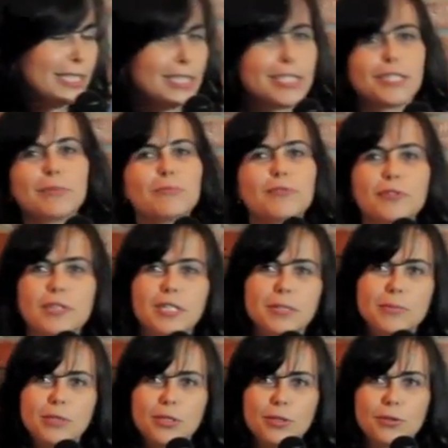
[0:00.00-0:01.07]
system for
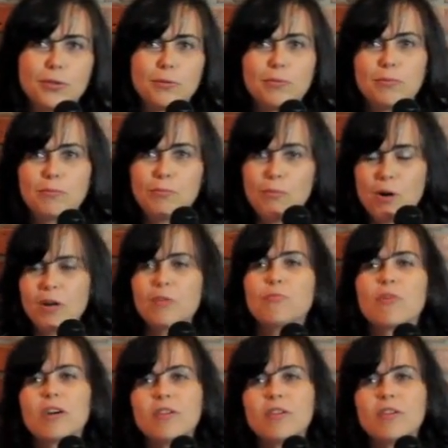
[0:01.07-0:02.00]
him to work more